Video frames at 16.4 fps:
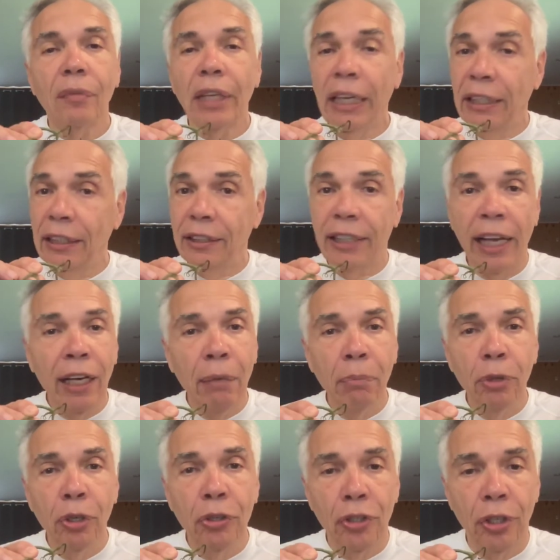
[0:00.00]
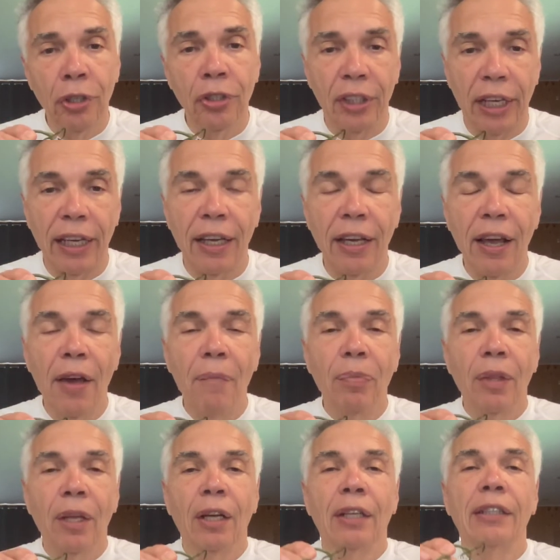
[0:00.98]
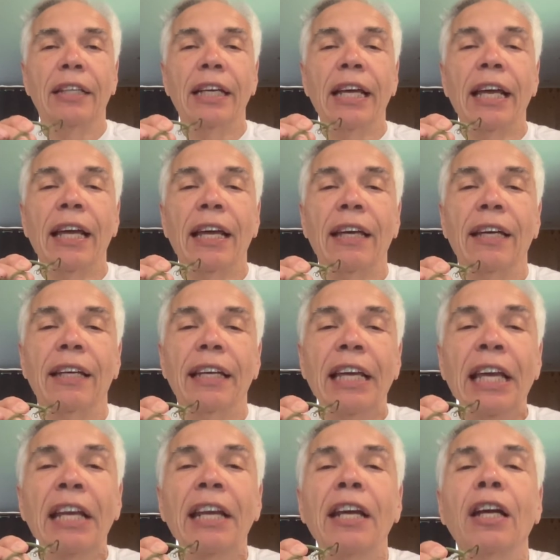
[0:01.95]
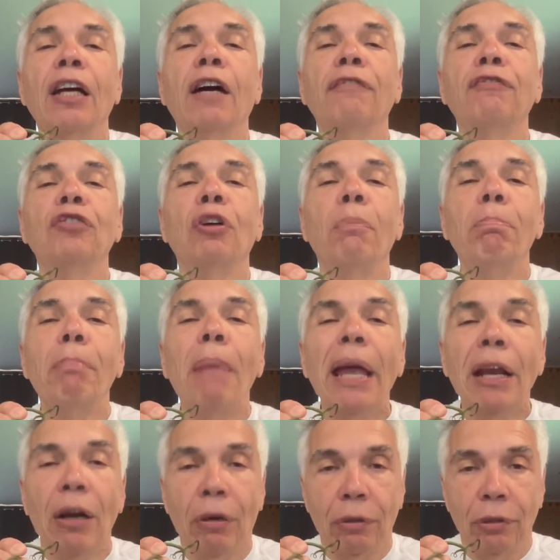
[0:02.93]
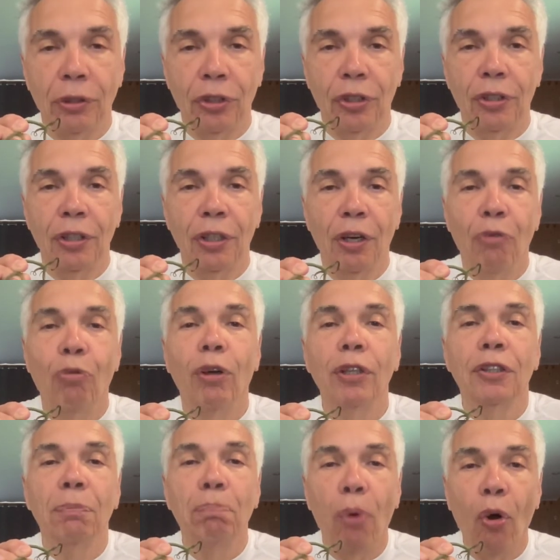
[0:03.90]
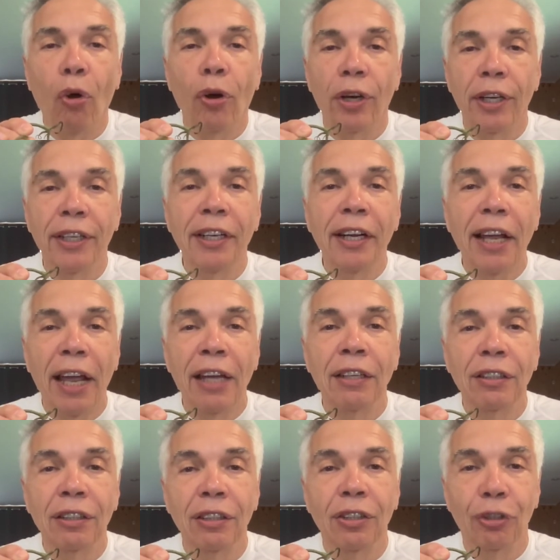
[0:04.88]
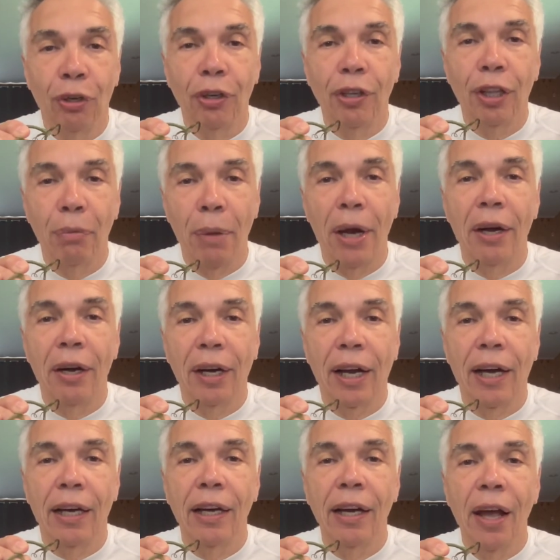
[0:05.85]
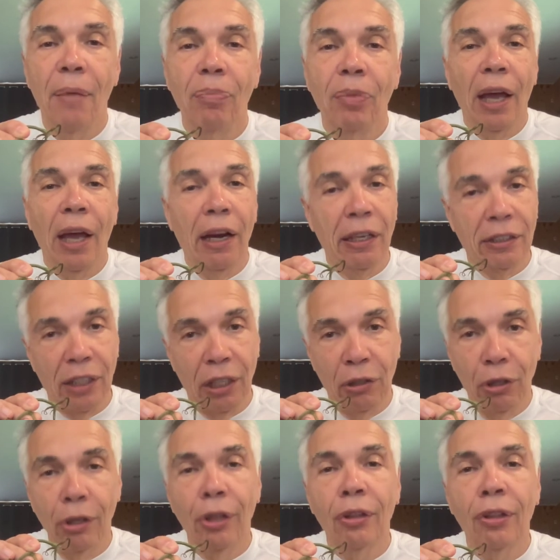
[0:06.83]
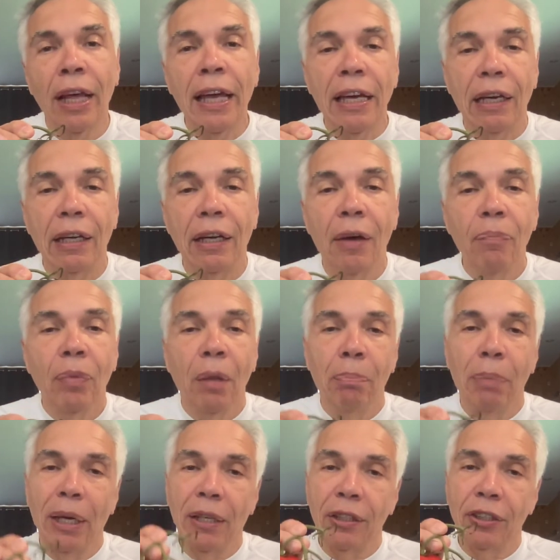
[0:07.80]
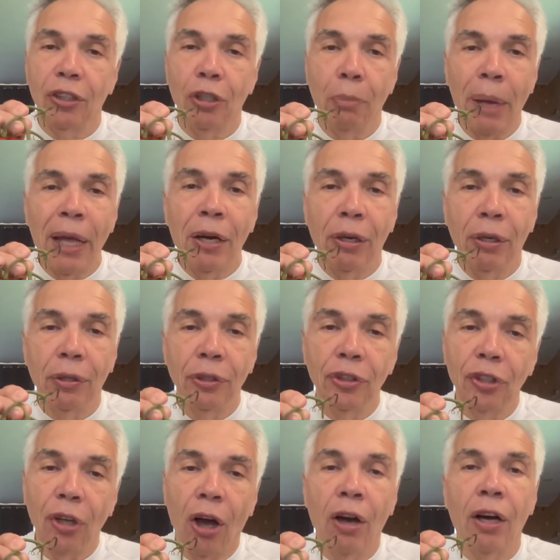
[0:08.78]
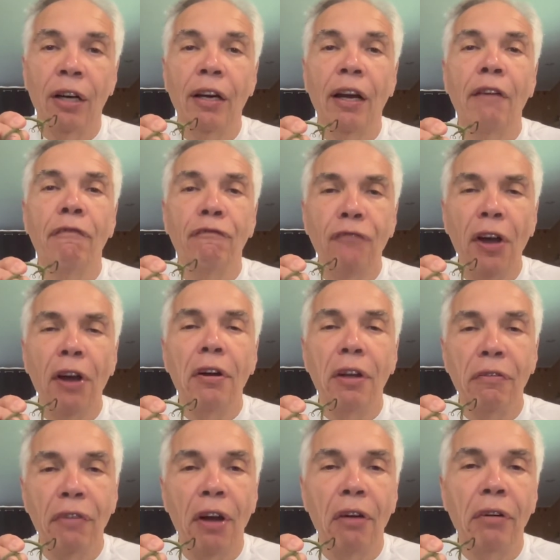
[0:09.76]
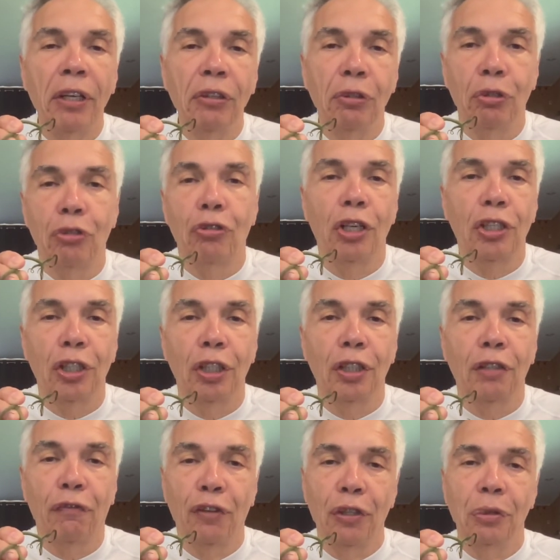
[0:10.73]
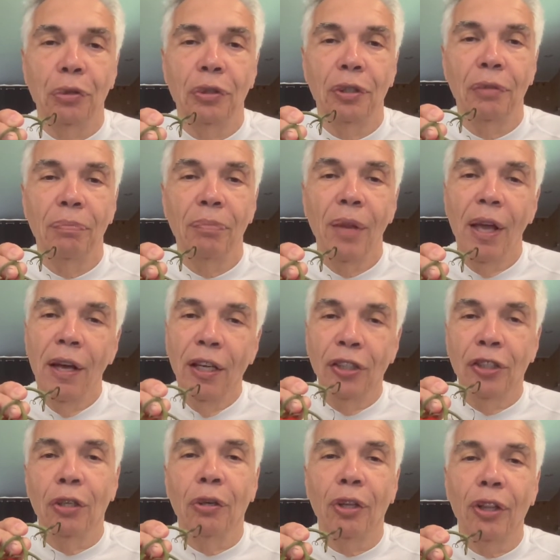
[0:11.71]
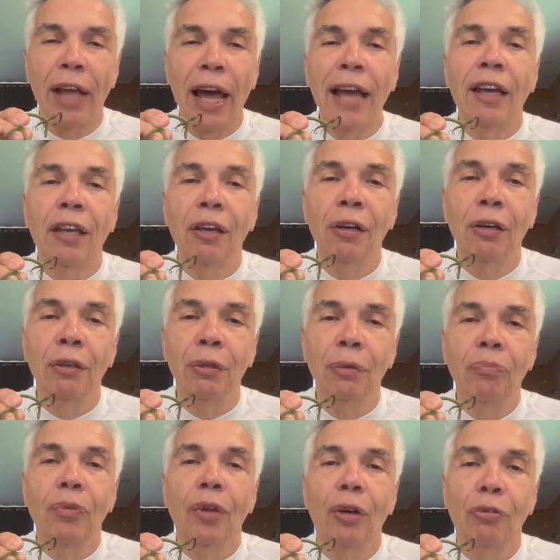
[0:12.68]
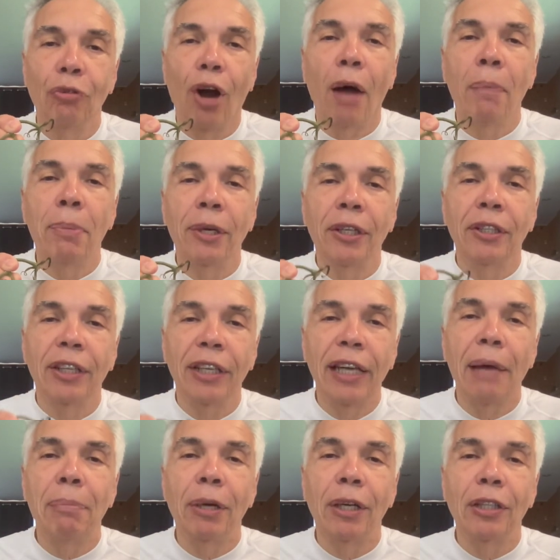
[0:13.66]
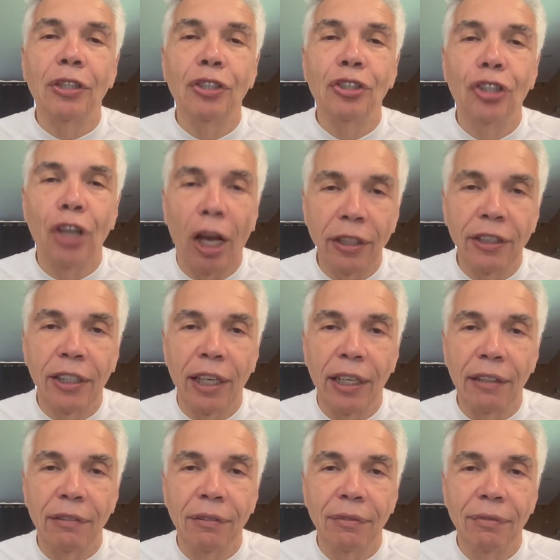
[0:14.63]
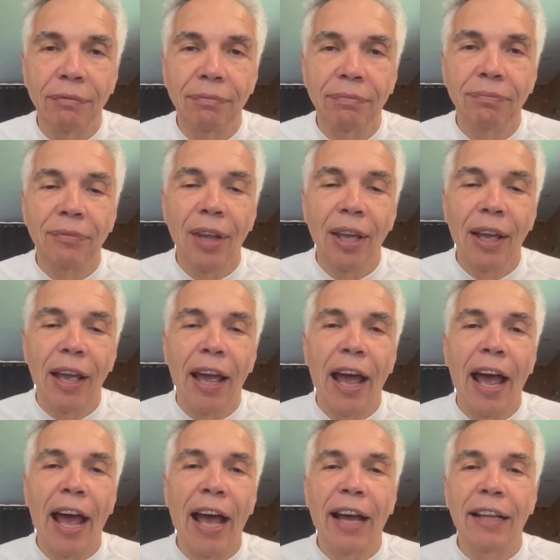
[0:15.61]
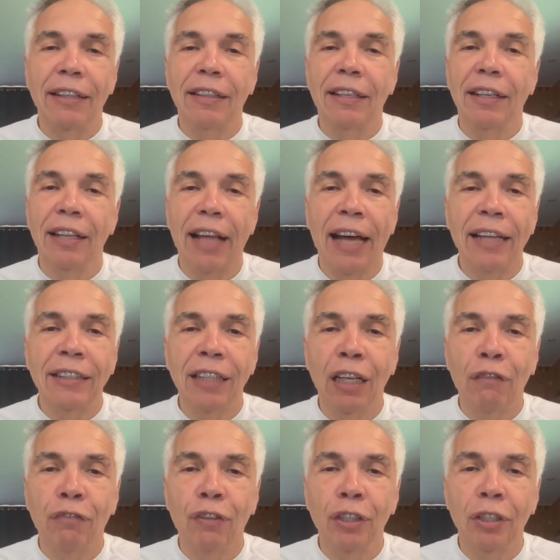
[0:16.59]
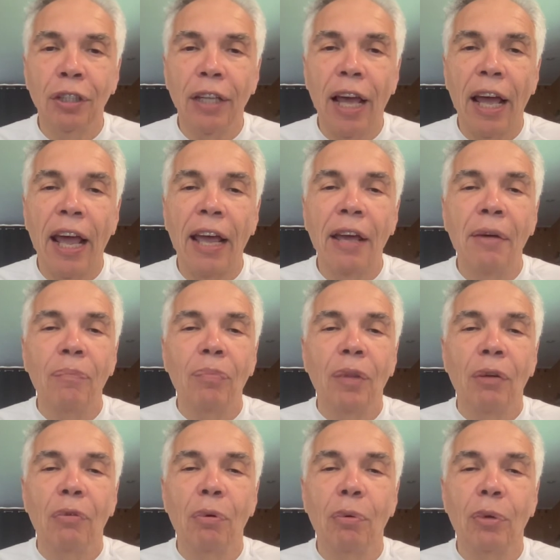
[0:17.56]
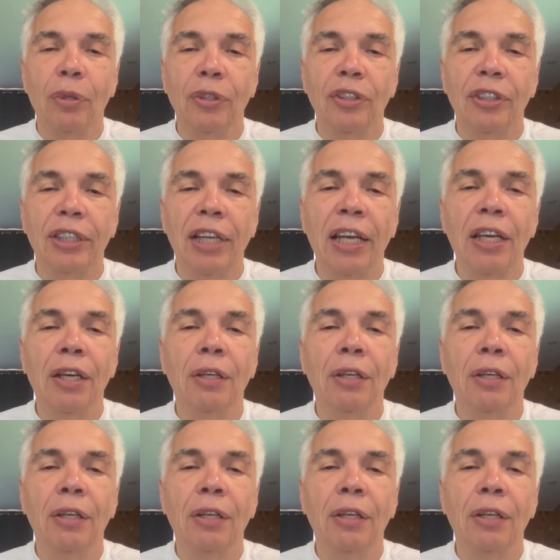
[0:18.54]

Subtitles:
in Salem, New Jersey, the eating of tomatoes was born in North America. And it's a good thing because tomatoes are a very, very nutritious fruit. So thank you, Robert Gibbon Johnson. And that's it for today. We will see